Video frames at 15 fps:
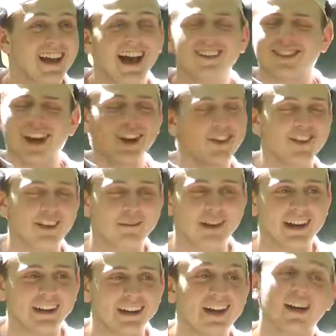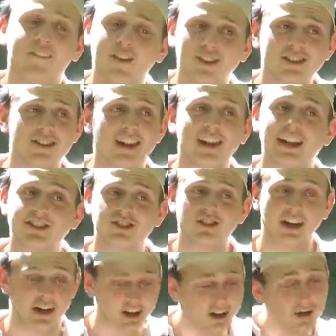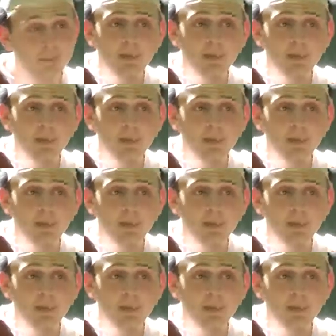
I'll tell you in a minute. First, let's drink.